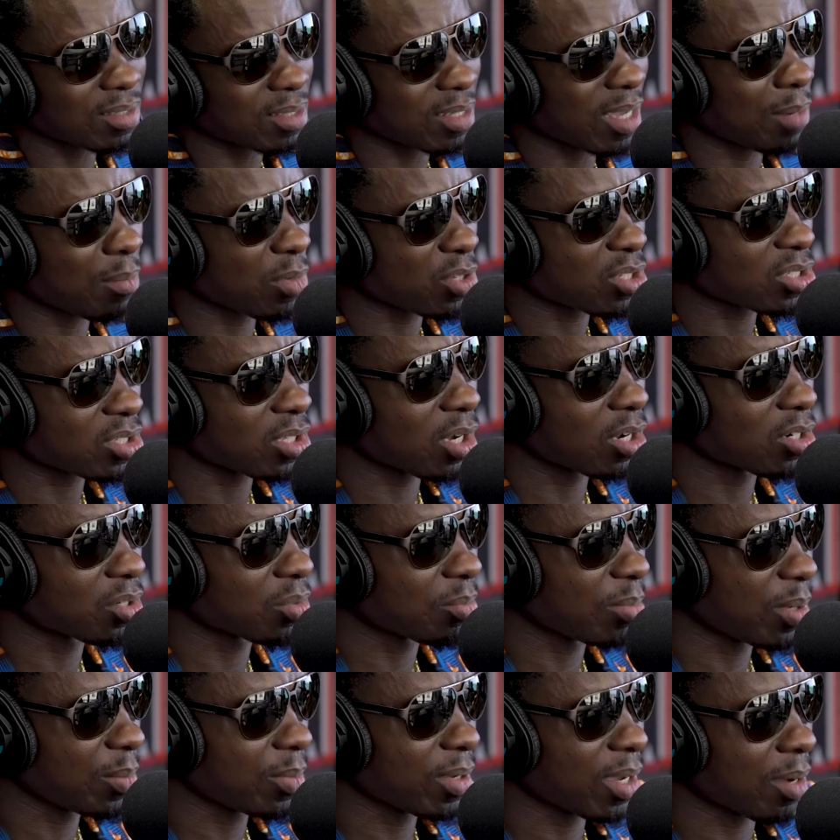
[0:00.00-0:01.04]
think I'm gonna start.
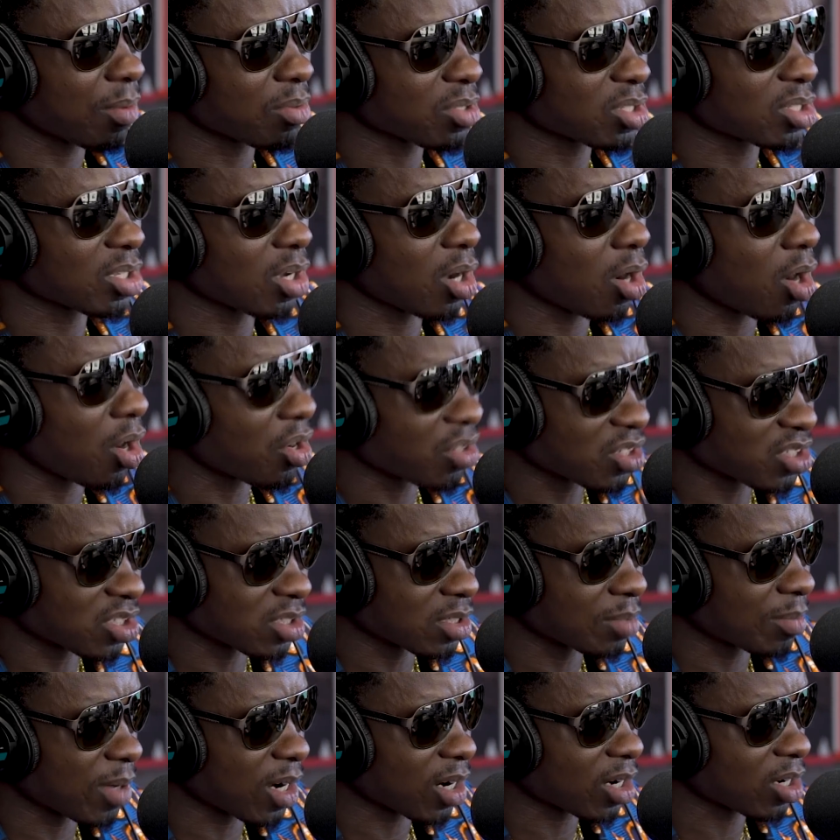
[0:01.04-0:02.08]
Maybe I would start
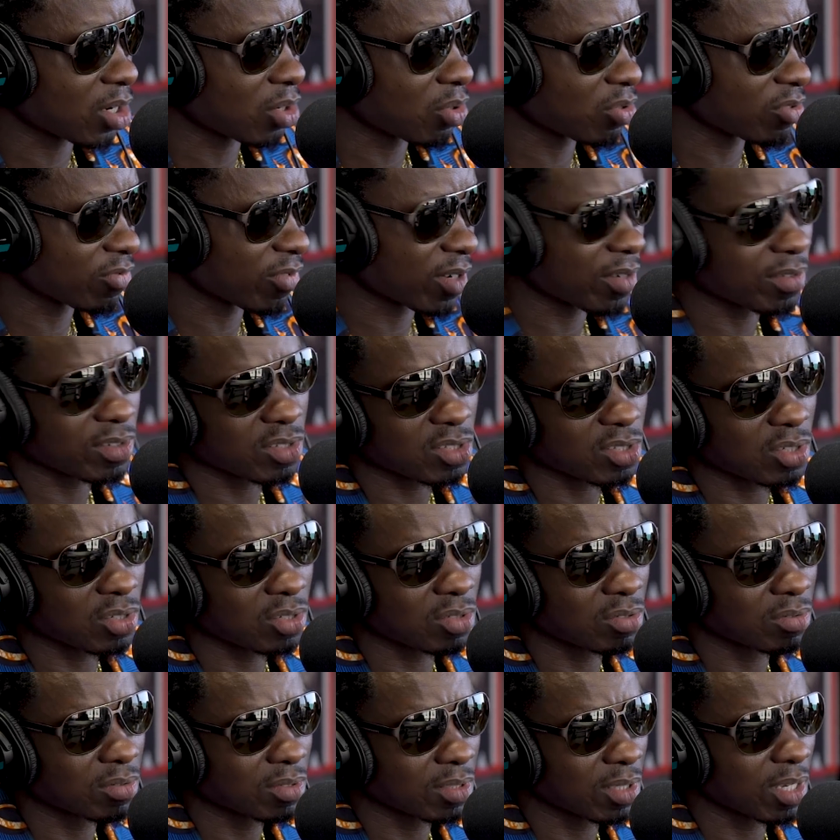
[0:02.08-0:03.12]
auctioning my clothes very
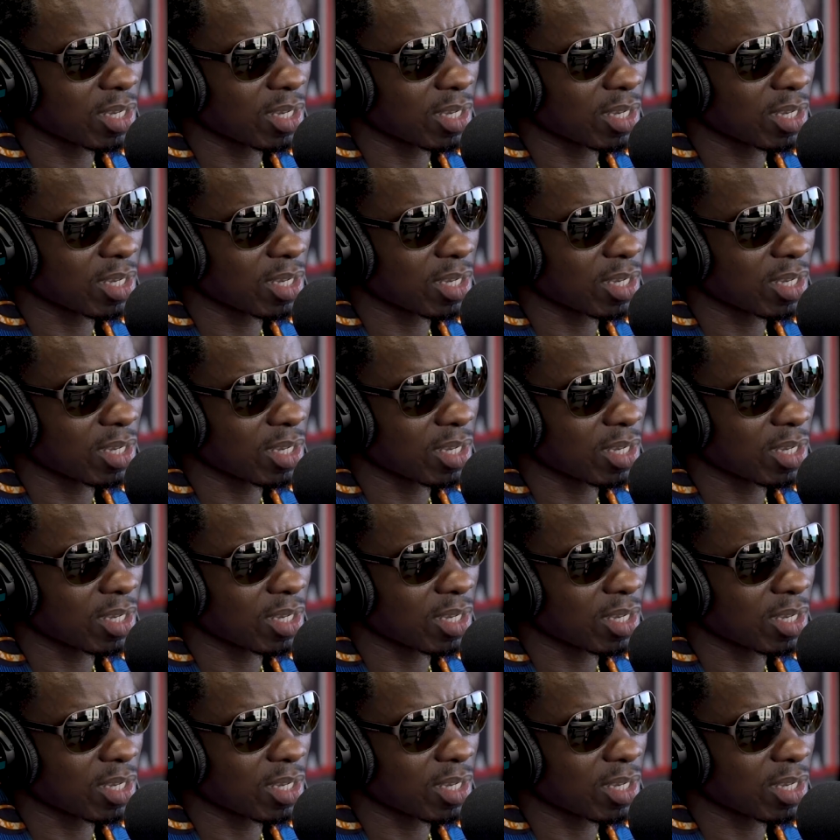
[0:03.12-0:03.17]
soon. Yeah,